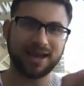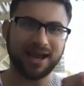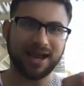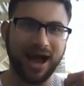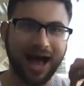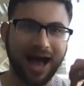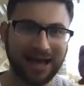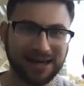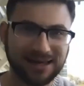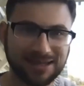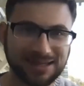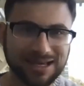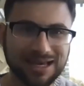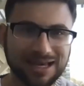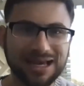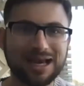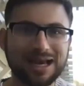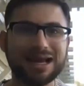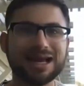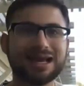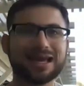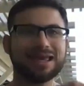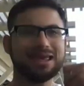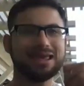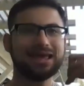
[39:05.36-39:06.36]
because
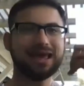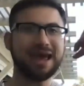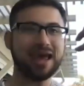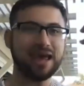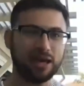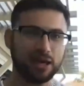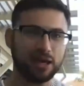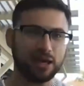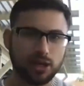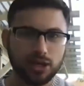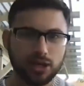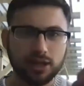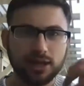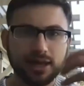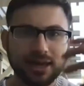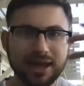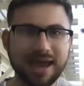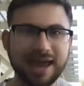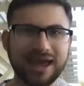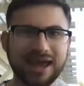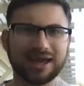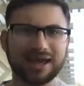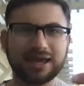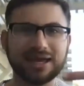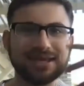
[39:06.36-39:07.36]
it
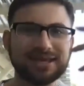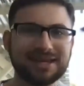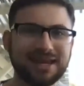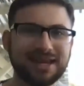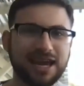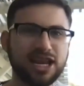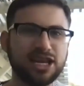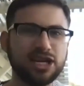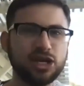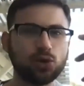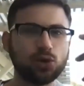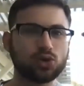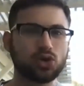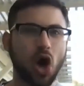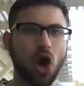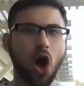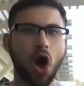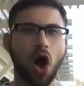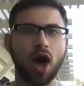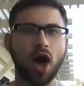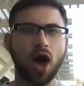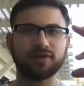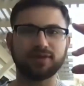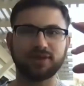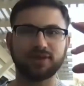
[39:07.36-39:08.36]
continues
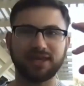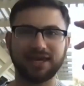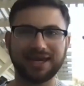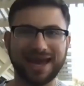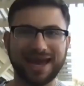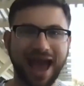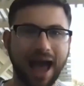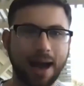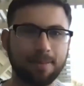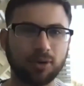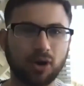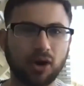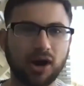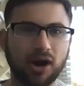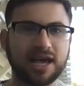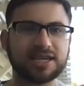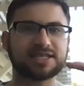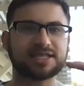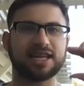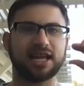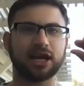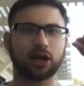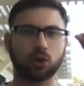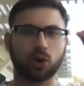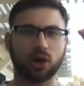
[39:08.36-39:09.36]
on the
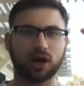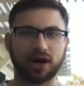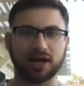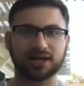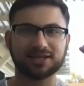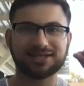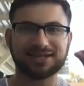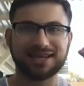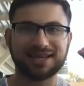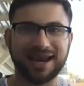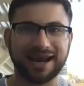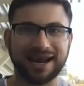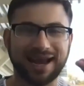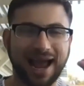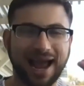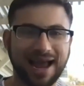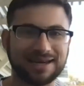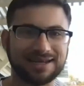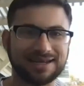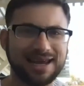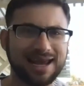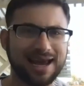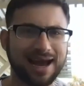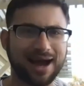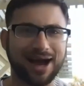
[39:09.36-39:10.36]
Kabbalistic or Hasidic
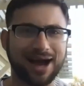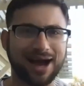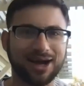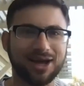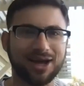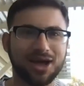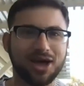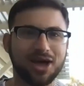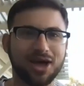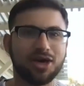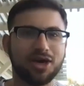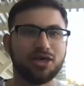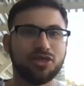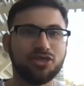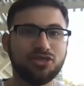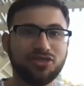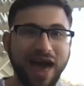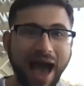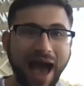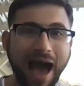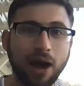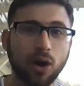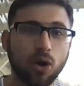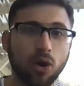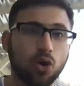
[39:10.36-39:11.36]
idea
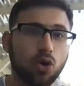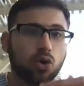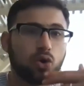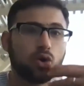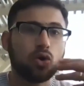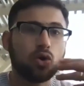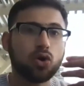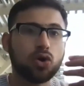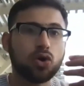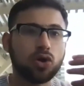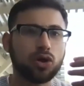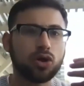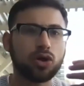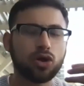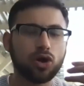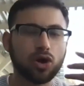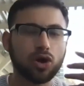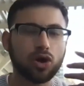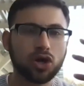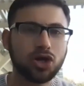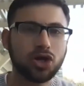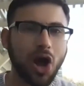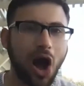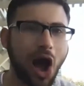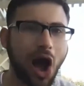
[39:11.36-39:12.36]
that
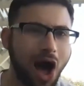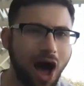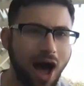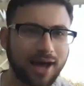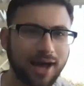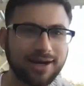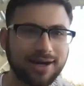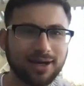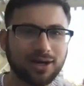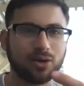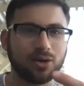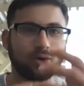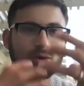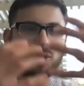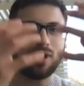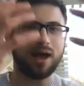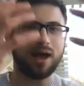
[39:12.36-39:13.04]
God